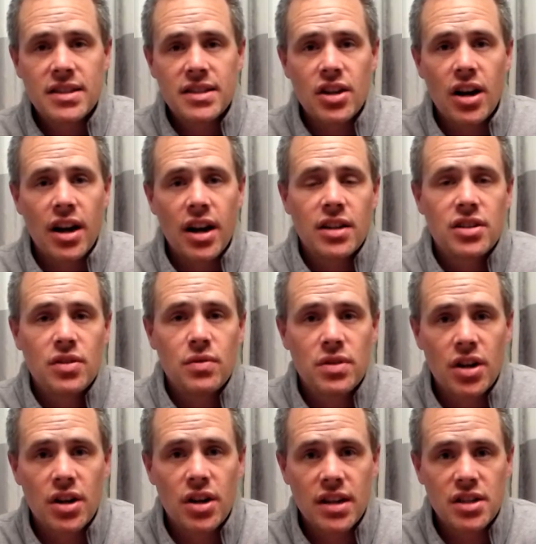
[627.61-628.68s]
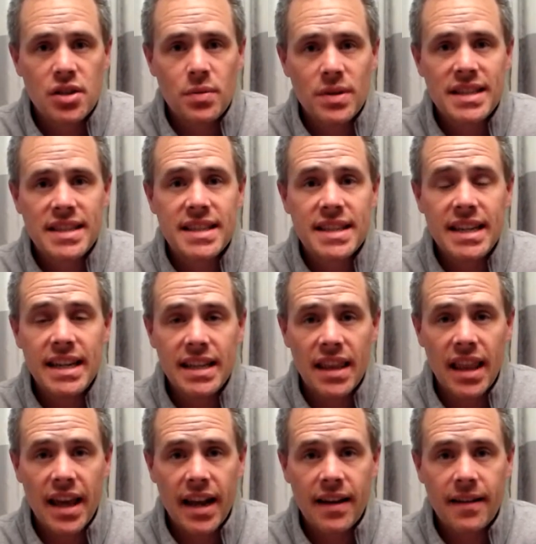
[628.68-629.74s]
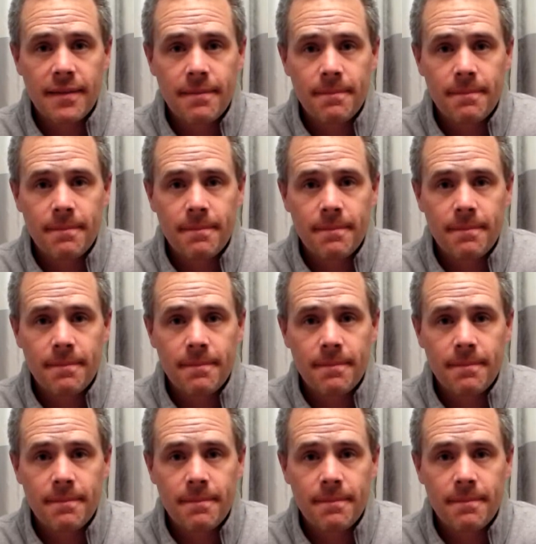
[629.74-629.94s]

starting to turn into a seedling.